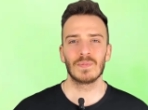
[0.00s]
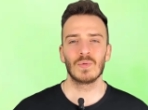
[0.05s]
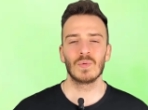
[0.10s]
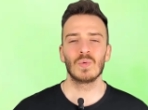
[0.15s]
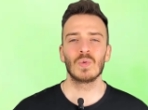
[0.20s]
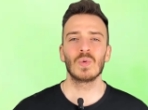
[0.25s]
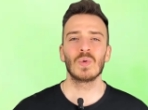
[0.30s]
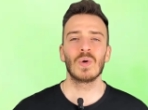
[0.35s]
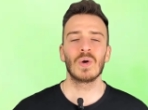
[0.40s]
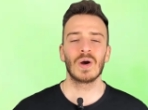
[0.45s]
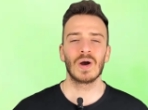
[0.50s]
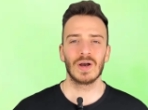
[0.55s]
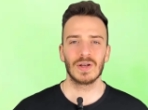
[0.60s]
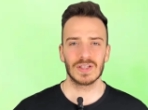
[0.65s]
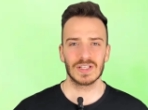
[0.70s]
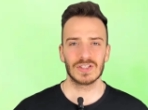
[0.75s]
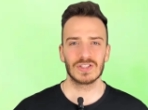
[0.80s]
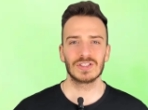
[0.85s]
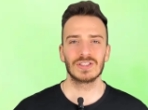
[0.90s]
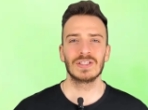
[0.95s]
Or are
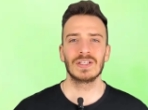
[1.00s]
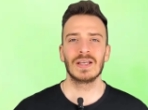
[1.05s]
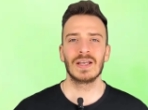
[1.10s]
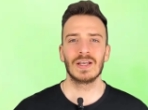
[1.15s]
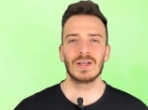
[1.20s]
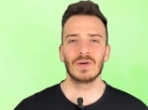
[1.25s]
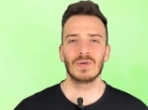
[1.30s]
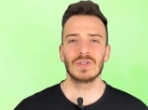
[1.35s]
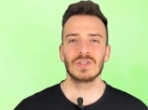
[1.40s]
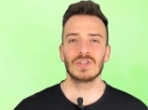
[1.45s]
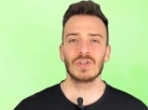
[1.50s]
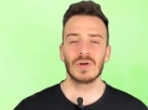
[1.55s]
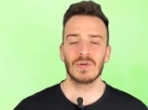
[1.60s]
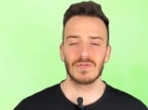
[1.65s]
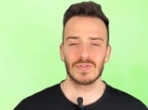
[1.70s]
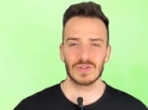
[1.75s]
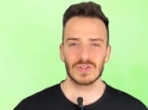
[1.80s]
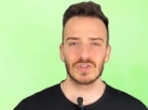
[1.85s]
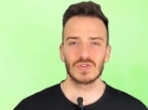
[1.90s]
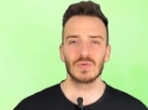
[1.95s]
they just sitting on the
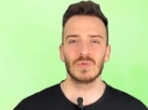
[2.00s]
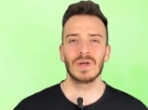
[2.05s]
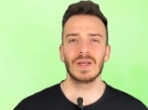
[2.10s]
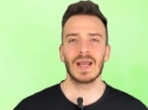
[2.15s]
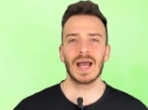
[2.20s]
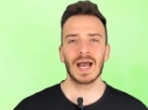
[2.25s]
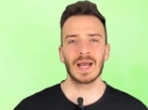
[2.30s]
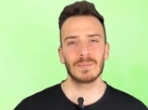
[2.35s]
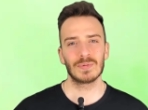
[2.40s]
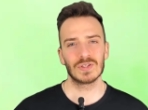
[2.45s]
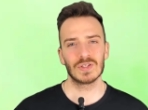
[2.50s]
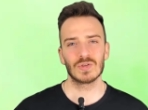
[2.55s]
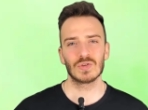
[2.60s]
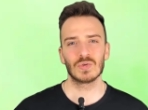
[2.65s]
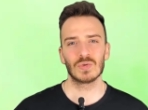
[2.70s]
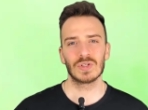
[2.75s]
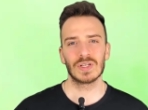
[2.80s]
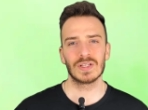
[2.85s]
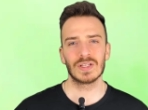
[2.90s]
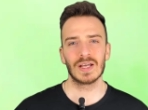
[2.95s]
surface doing
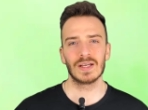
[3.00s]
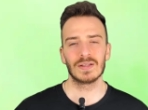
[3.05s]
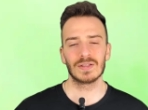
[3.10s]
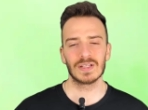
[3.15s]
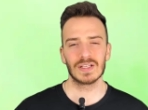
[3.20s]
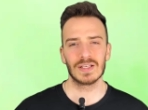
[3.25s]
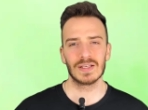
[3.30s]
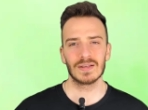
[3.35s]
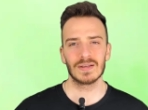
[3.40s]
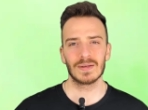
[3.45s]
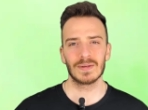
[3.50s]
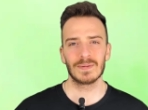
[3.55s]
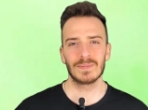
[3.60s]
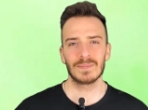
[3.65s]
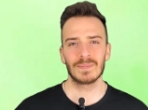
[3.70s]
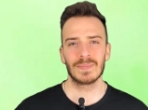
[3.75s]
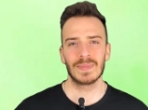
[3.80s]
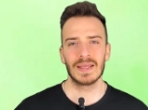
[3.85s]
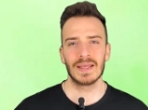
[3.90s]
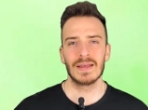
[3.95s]
absolutely nothing?
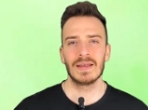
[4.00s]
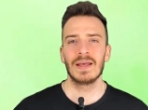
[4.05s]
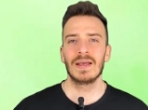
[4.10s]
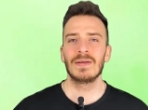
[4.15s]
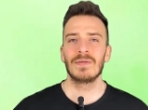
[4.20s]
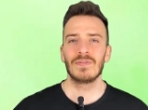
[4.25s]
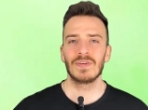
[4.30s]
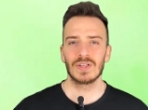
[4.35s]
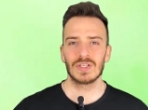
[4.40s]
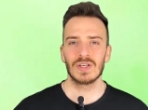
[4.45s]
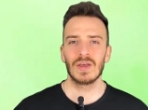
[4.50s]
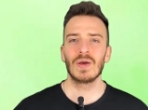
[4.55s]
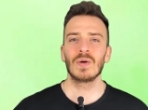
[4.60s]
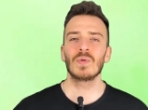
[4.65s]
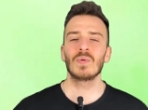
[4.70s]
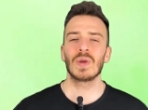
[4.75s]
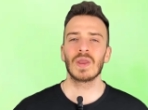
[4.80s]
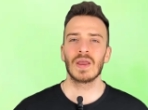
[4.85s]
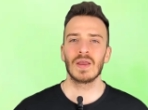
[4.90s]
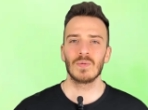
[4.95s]
In this
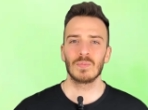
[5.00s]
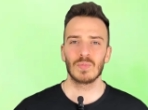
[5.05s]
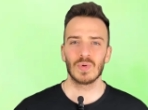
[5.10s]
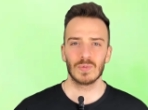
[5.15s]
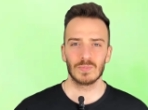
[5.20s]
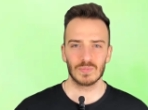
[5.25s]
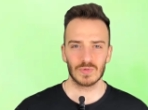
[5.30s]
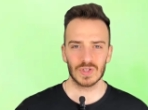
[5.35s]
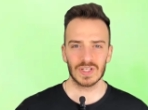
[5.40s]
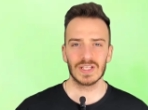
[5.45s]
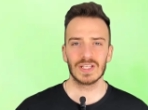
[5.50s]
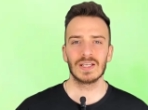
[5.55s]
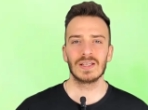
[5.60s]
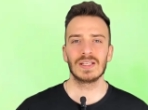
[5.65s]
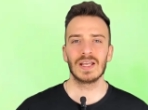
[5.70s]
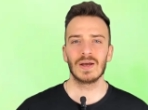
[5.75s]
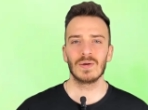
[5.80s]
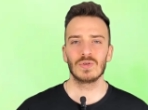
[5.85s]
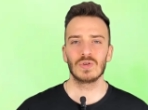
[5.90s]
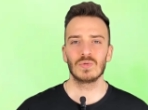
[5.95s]
video, we're
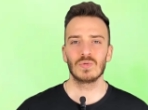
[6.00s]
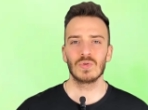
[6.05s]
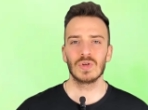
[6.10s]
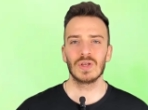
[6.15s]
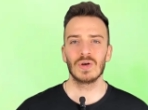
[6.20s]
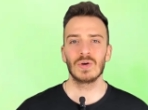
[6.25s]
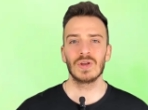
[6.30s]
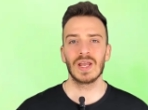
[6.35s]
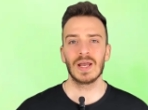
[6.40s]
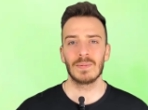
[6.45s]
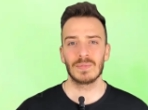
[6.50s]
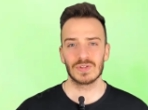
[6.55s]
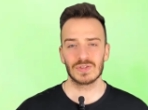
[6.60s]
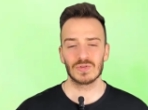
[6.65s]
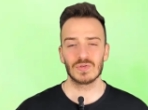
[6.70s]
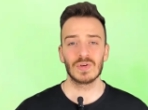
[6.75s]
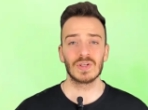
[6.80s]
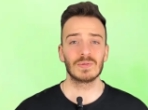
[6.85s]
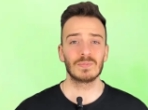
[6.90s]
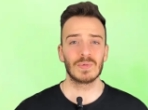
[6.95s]
breaking down the real
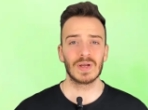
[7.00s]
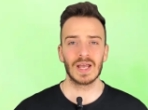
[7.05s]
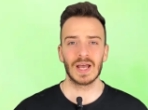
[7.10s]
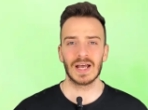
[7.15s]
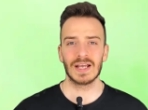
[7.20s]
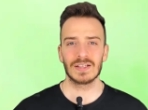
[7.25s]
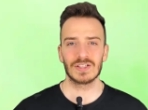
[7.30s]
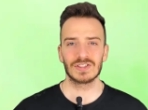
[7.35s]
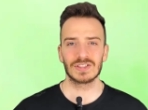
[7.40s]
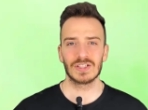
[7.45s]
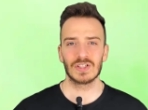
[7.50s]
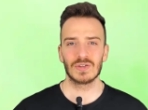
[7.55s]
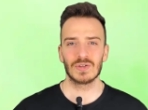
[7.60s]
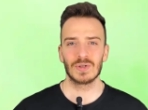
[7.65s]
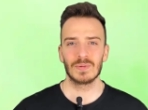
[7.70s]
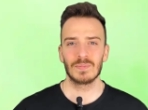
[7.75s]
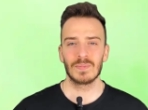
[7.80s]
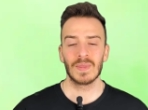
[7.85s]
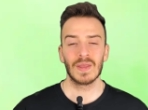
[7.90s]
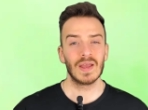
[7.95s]
chemistry behind the
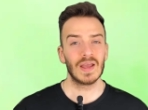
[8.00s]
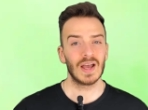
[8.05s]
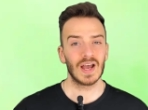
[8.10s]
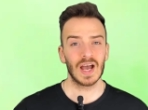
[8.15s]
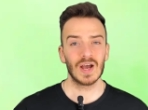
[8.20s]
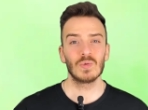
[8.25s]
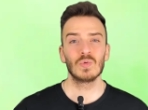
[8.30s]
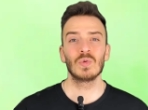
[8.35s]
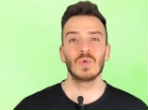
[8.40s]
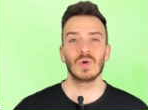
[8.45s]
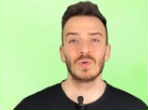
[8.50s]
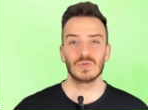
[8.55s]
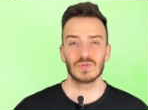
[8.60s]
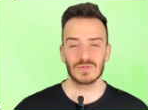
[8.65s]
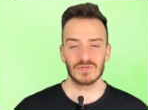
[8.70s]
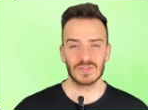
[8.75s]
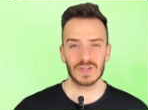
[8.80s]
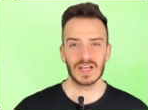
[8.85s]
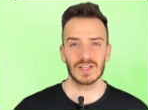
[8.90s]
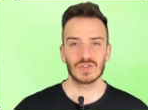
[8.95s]
serum, how
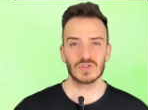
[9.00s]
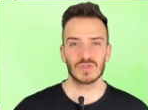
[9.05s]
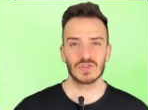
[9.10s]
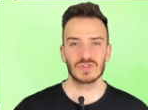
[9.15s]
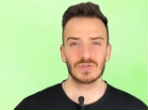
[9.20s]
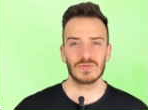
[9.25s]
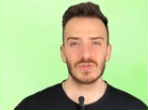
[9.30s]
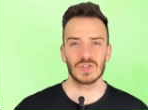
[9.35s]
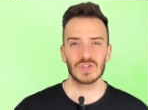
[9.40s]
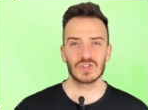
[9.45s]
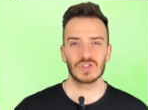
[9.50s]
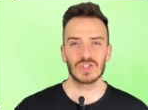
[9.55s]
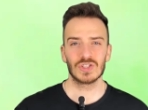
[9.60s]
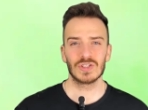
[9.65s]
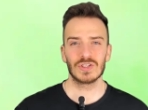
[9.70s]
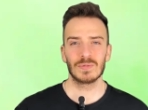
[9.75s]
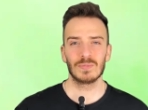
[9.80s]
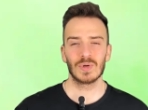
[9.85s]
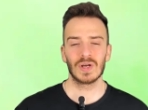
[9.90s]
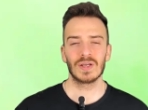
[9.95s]
growth factors function
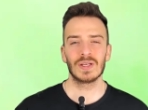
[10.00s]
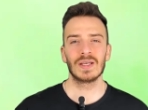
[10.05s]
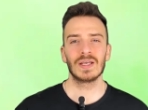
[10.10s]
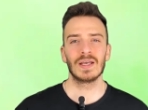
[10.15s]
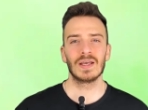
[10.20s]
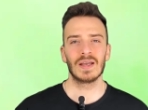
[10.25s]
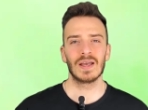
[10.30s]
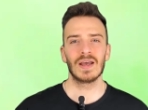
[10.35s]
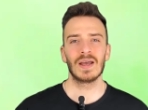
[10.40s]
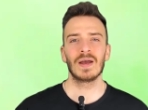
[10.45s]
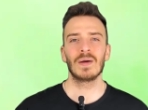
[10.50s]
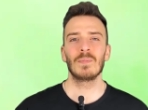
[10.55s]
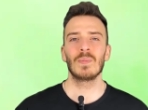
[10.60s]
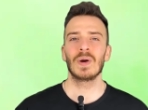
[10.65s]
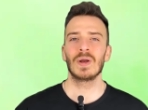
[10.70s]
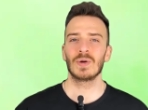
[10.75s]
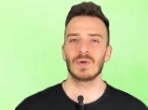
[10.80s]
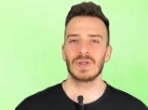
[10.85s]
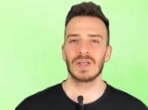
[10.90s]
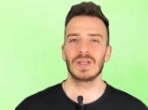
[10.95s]
in the body,
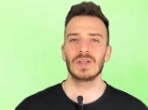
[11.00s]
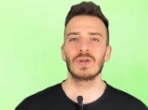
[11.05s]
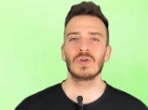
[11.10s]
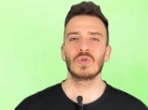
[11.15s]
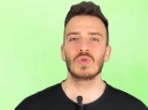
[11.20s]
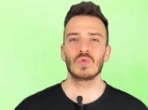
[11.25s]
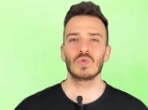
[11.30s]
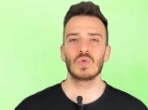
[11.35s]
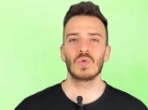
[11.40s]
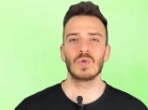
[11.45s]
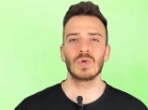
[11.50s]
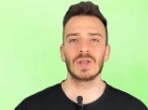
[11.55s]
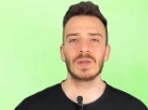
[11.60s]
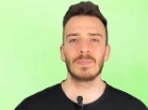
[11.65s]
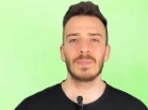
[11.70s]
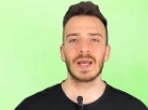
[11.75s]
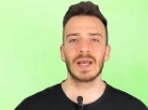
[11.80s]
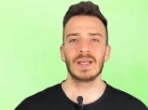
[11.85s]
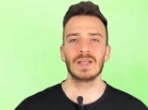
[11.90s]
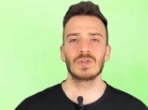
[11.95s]
whether they can truly
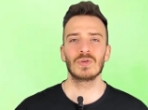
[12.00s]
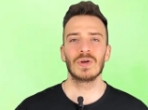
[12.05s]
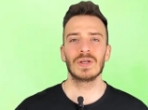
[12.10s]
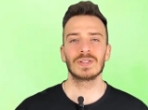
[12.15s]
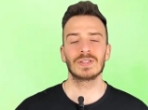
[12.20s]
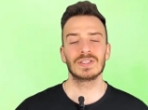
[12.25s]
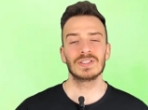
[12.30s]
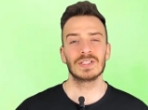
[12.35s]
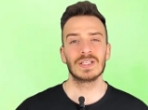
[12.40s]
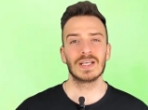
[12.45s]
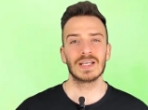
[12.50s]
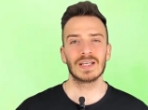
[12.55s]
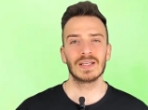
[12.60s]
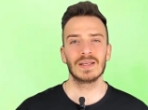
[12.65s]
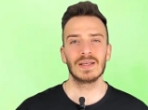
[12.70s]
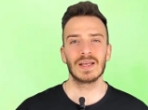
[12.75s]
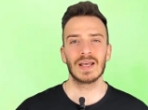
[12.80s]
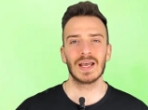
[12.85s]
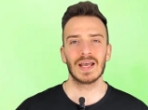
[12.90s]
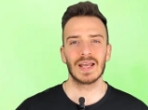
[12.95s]
penetrate the skin,